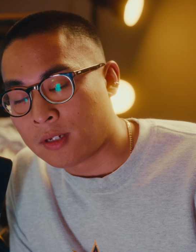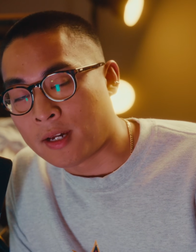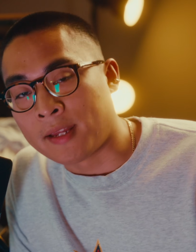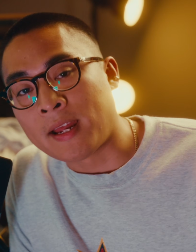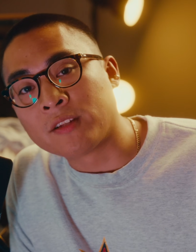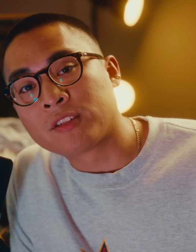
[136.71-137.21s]

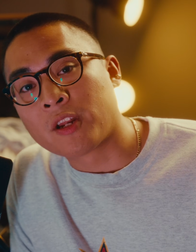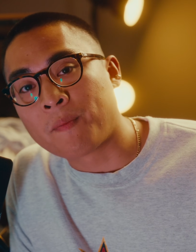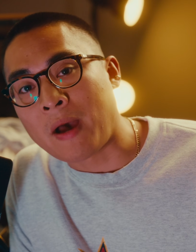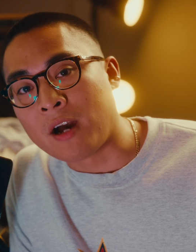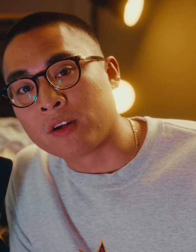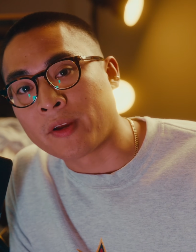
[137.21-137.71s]
And now to the
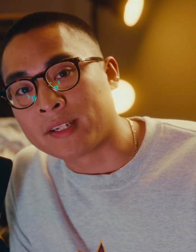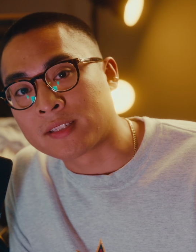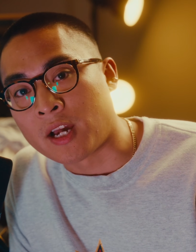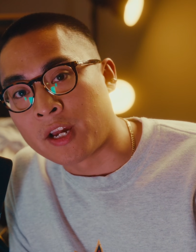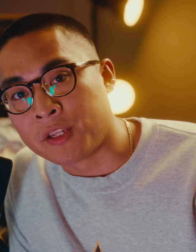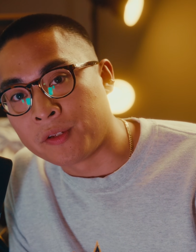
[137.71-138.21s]
Powergrades
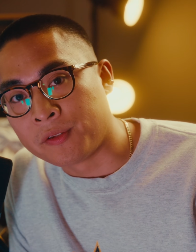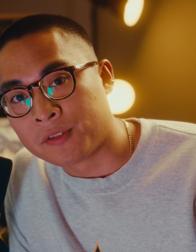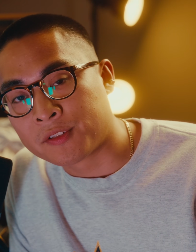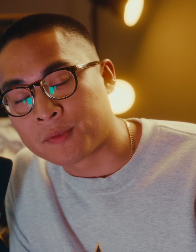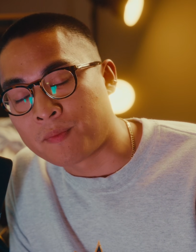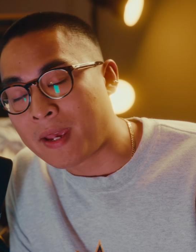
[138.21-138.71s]
that I
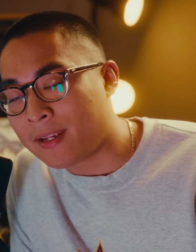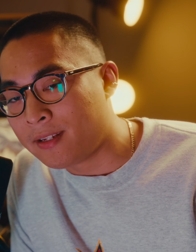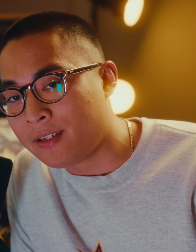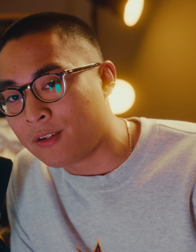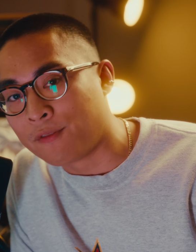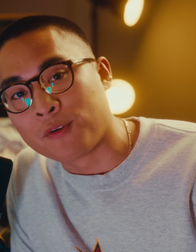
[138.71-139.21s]
use.
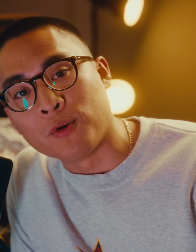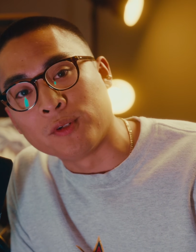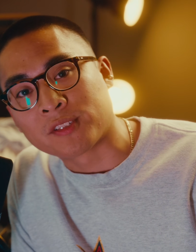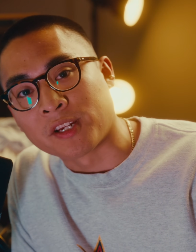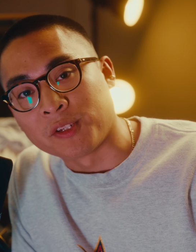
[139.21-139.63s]
Mainly, of course, I